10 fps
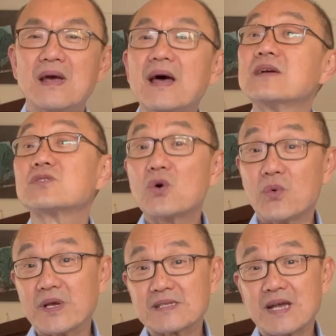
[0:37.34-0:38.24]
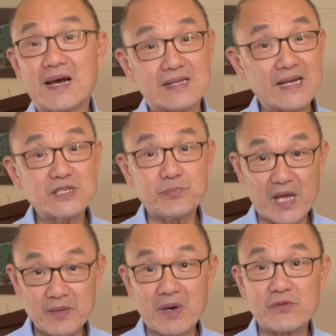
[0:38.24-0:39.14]
As always, I'd like to
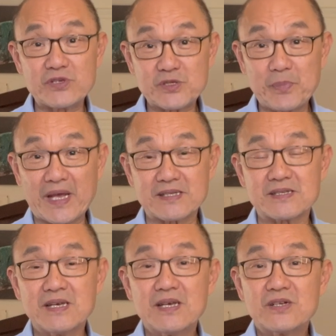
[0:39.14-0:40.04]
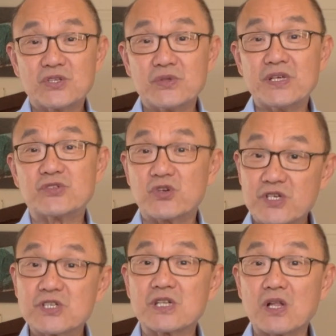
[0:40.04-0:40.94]
pay my respects to the
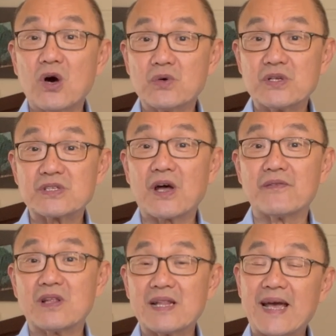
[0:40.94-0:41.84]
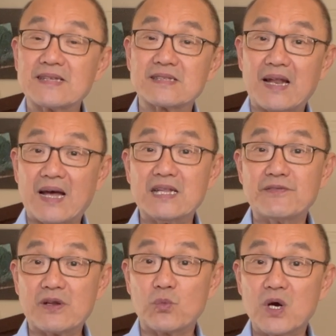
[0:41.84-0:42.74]
traditional owners of the lands that I
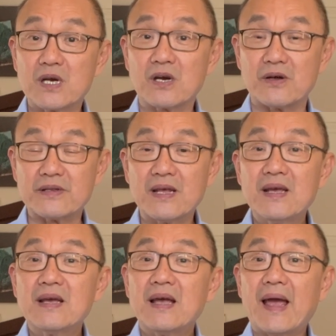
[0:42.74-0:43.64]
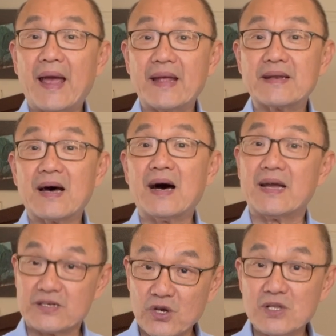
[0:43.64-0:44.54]
live and work on, and
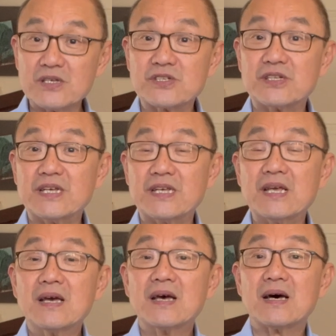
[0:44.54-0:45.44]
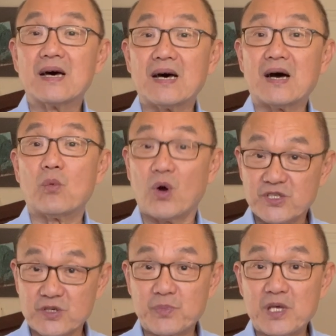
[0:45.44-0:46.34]
I acknowledge the
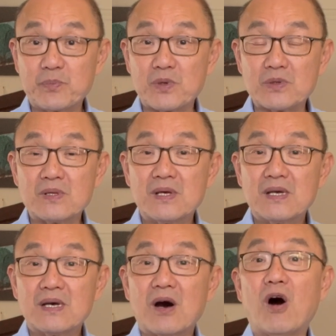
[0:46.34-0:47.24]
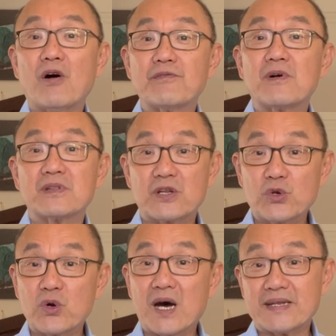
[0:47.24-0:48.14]
Whadjuk people of the
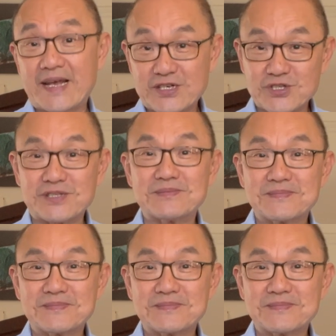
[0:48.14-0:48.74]
Noongar Nation.